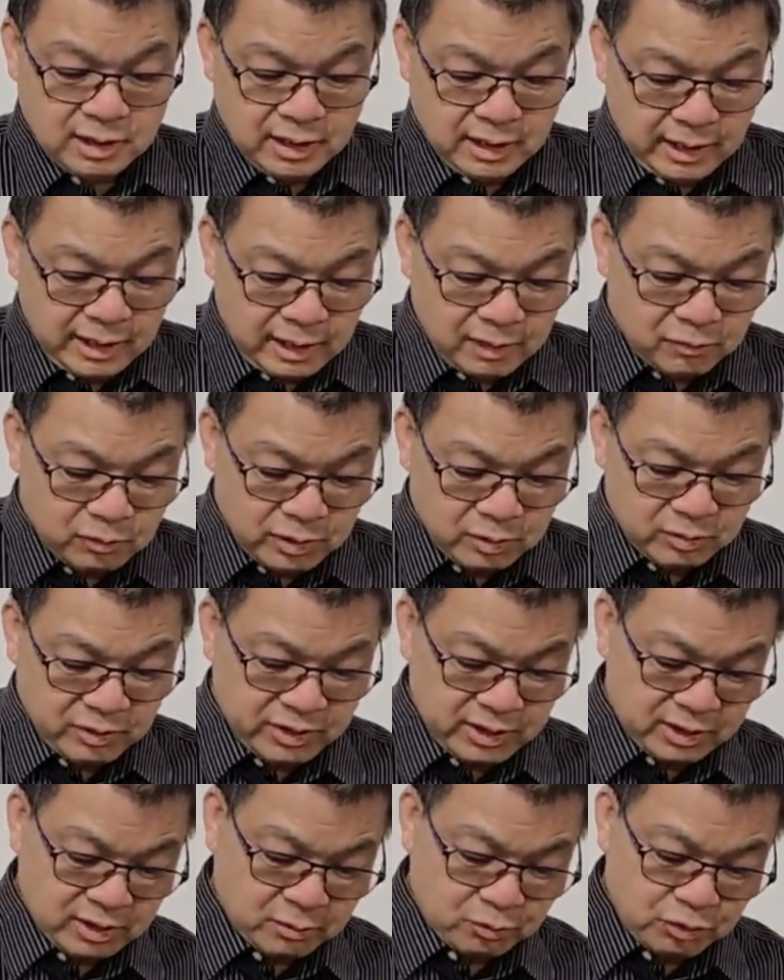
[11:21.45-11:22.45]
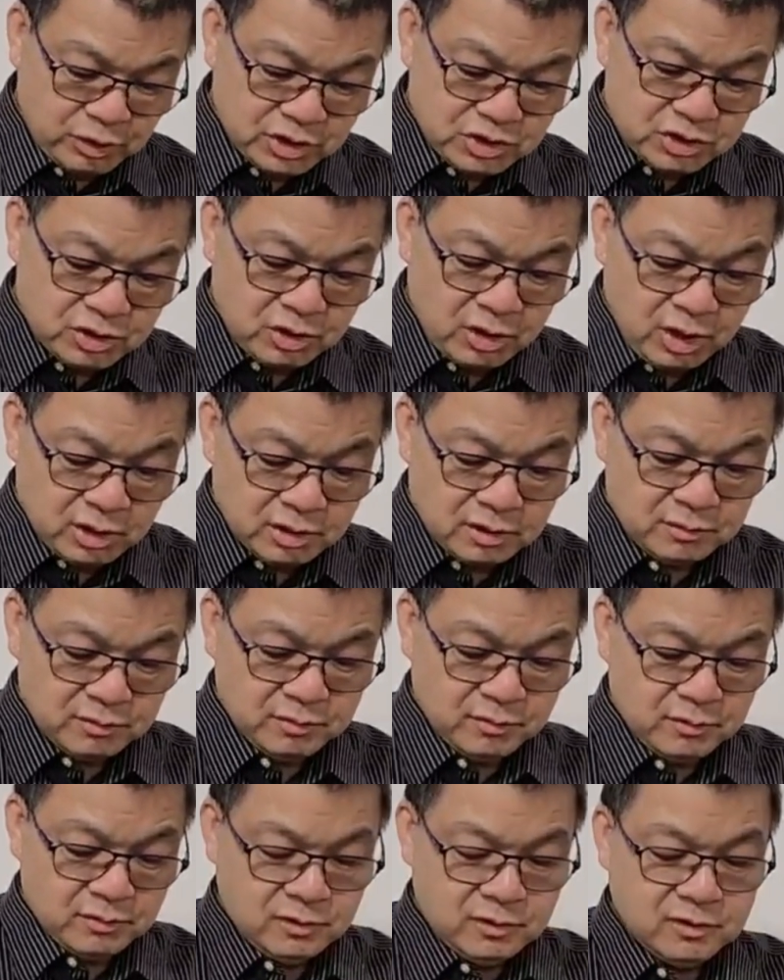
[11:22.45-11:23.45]
I have one with a compression lock
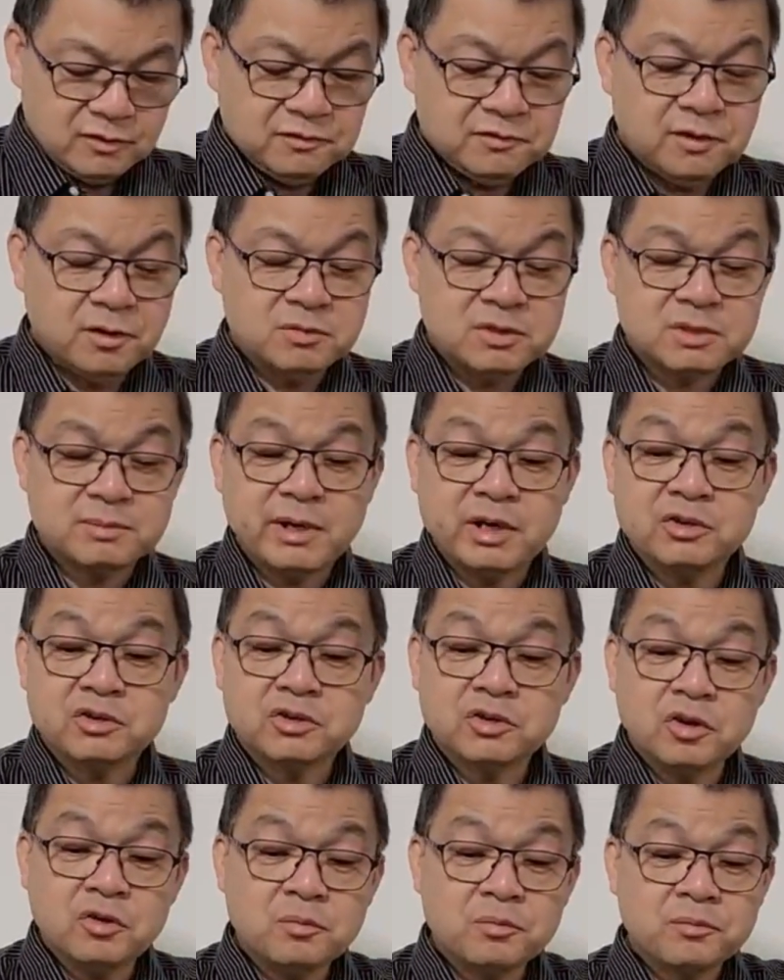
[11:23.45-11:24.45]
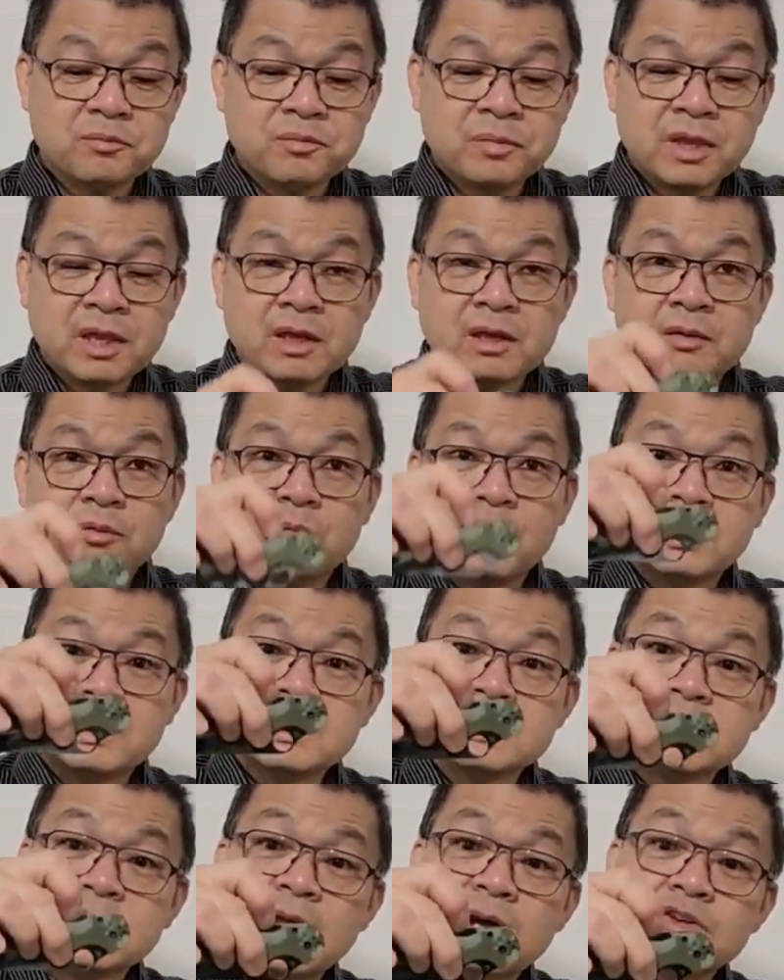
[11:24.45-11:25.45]
from Spyderco. What
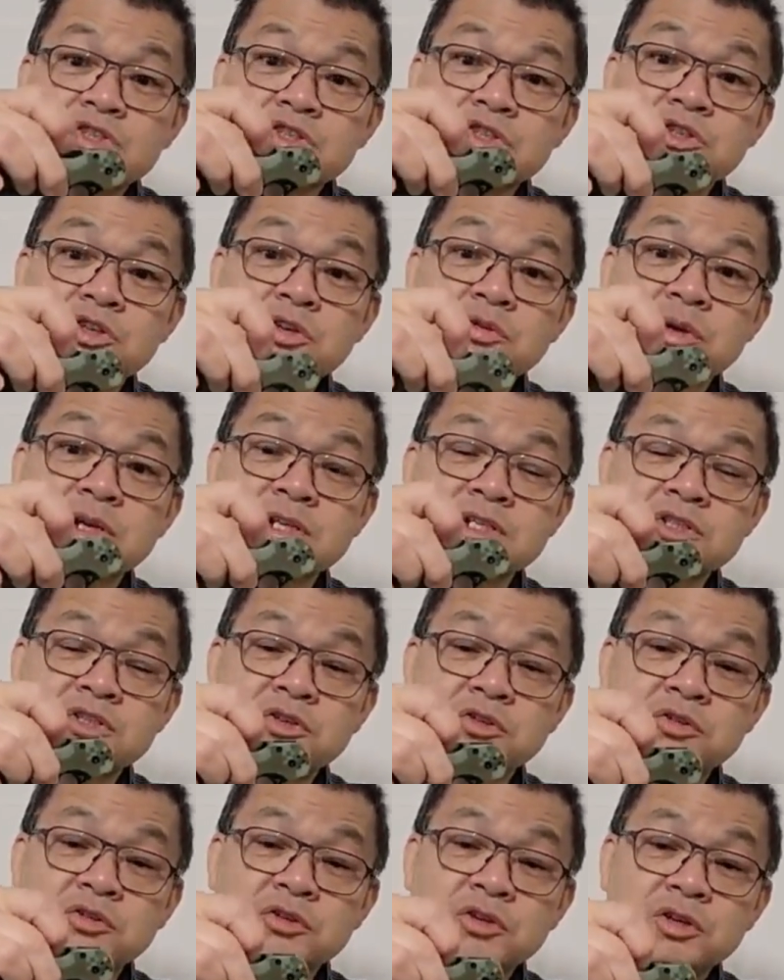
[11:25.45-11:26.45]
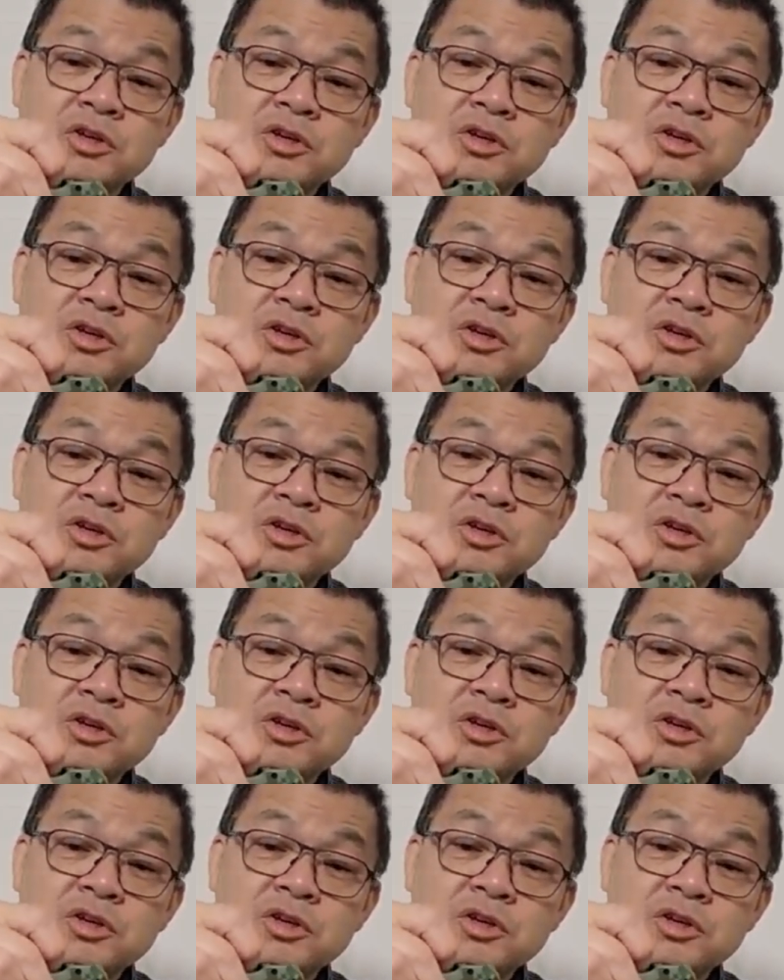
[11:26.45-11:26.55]
this allows you to do is to